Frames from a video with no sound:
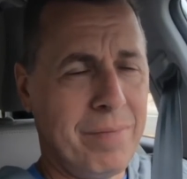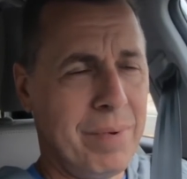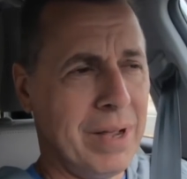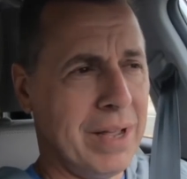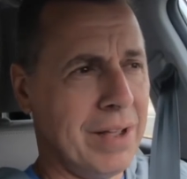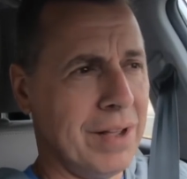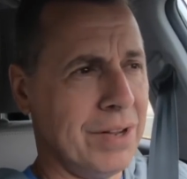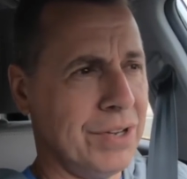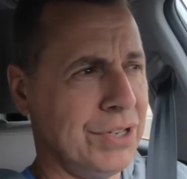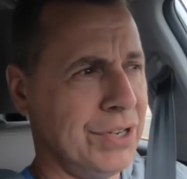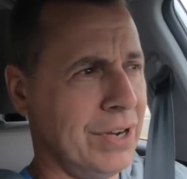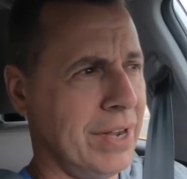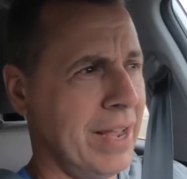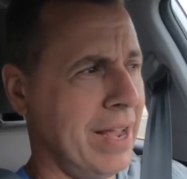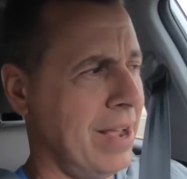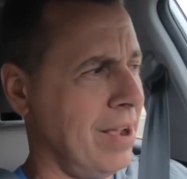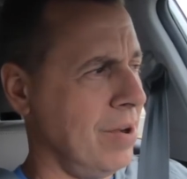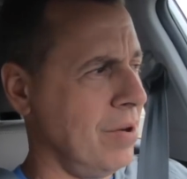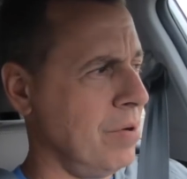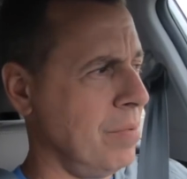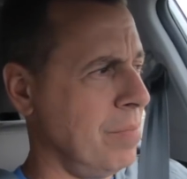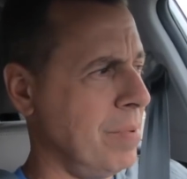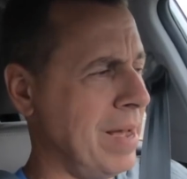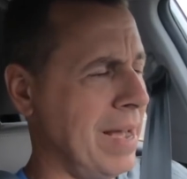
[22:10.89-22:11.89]
because you
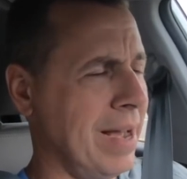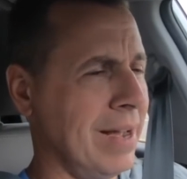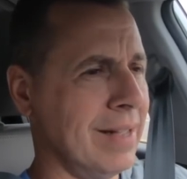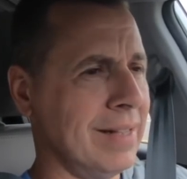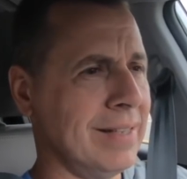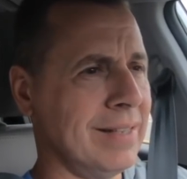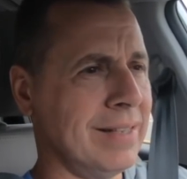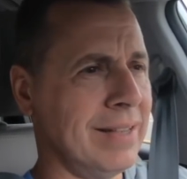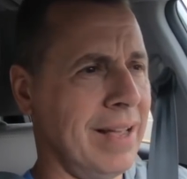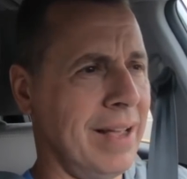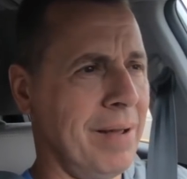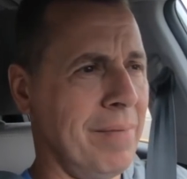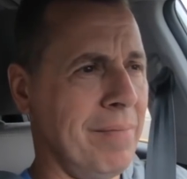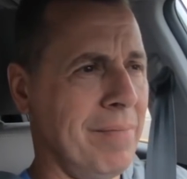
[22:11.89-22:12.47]
can't go back and say,